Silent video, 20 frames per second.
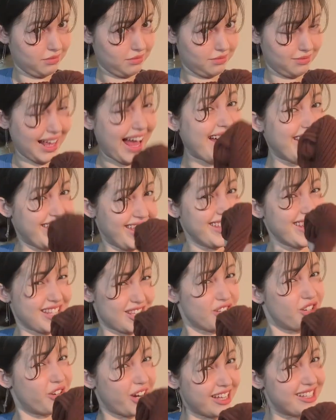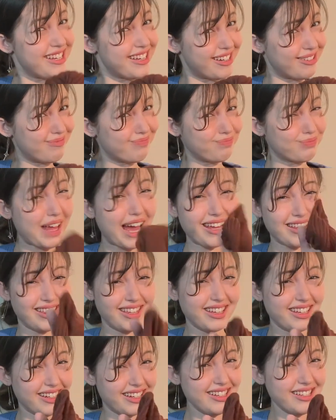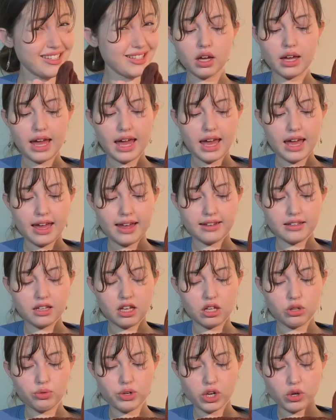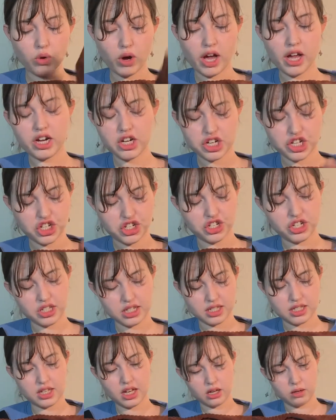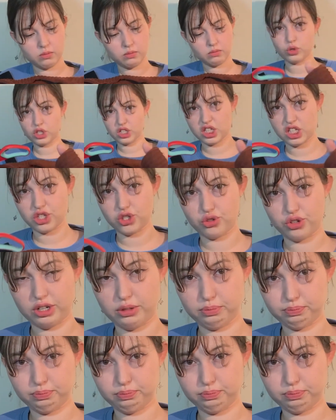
I think that's a good idea. I think it is, and it requires just some scissoring.